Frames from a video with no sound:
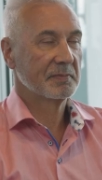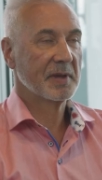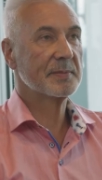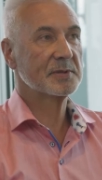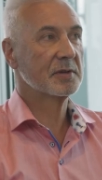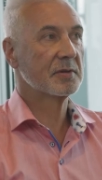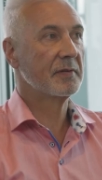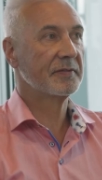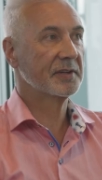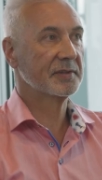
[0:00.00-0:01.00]
absolute
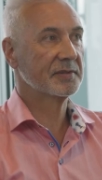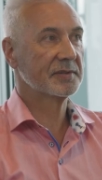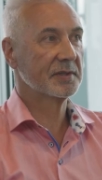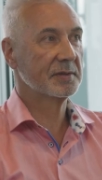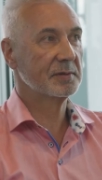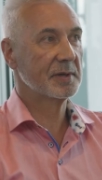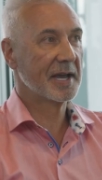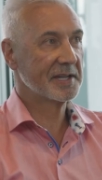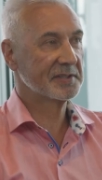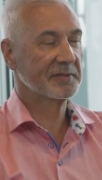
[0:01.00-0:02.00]
confidence to
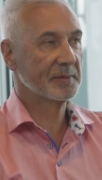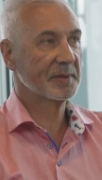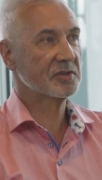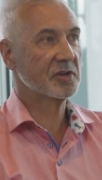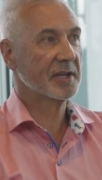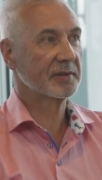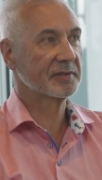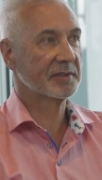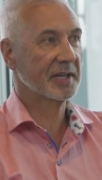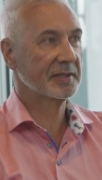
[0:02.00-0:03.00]
ask for the big
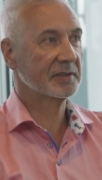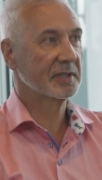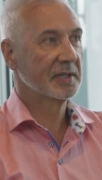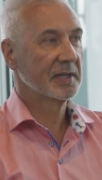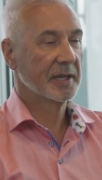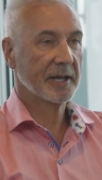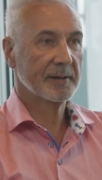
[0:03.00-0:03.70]
checks and yeah.